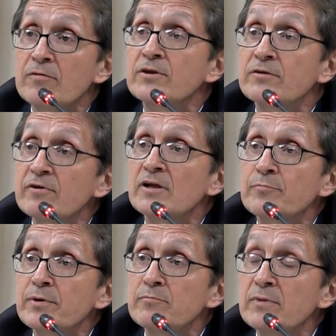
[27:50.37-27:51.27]
the
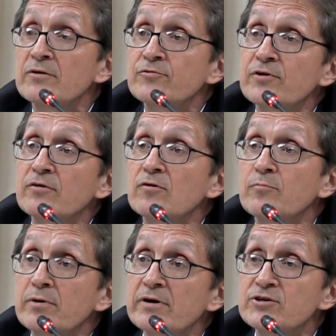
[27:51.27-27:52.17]
developing military
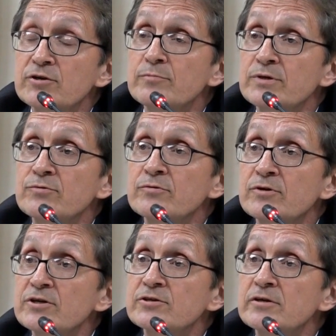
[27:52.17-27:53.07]
cooperation
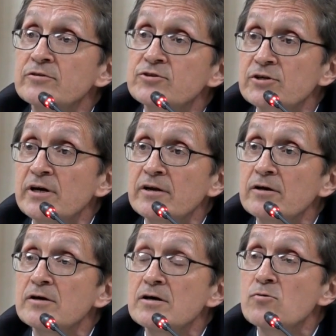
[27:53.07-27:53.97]
between Russia and
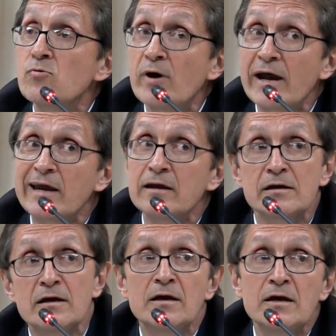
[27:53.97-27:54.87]
China. Why?